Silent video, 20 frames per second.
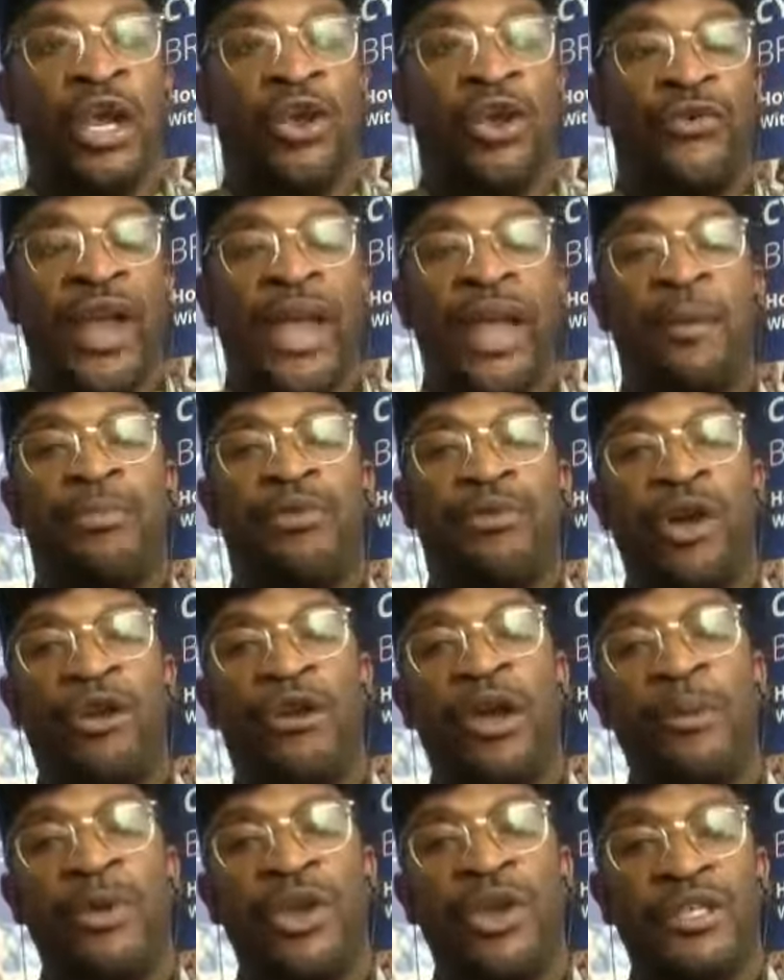create a
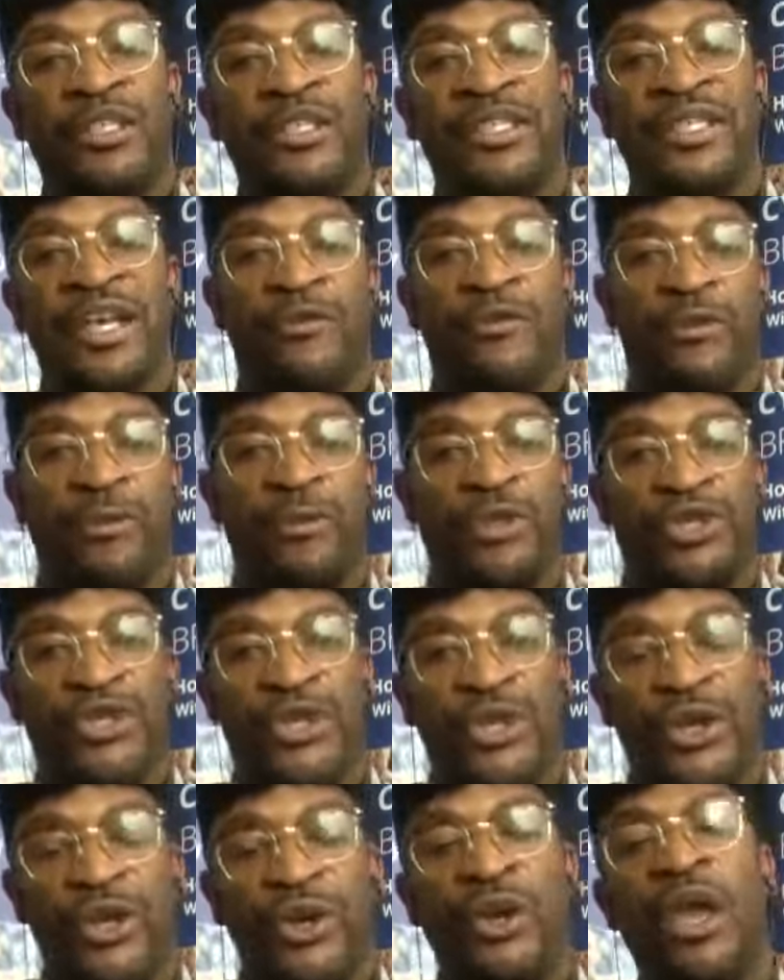program you can sell from
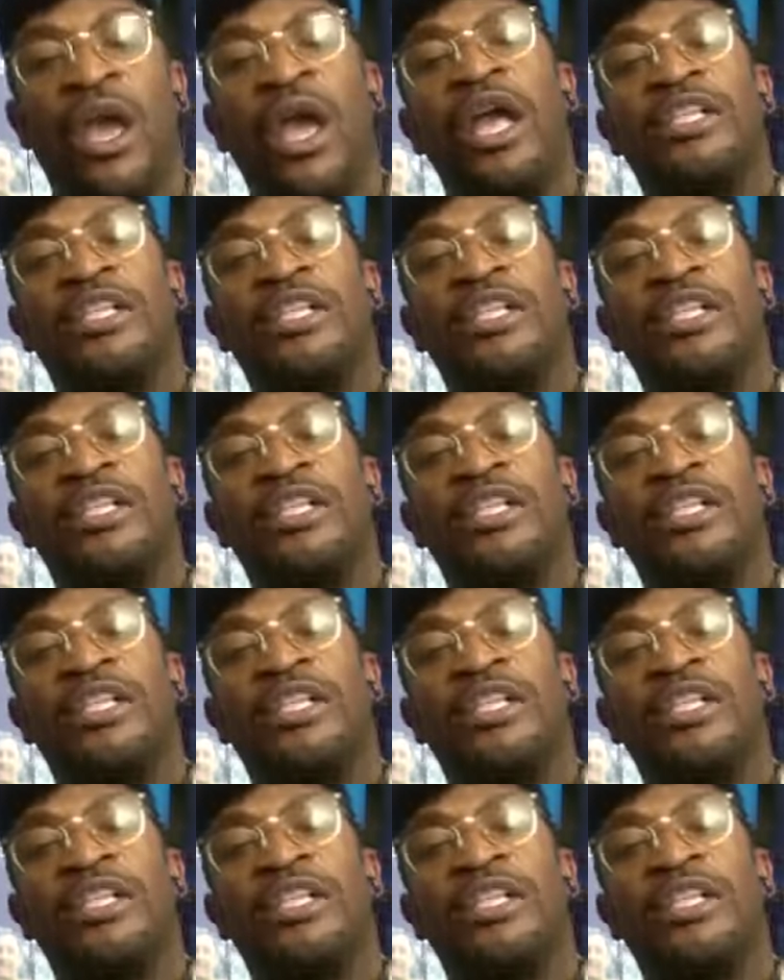2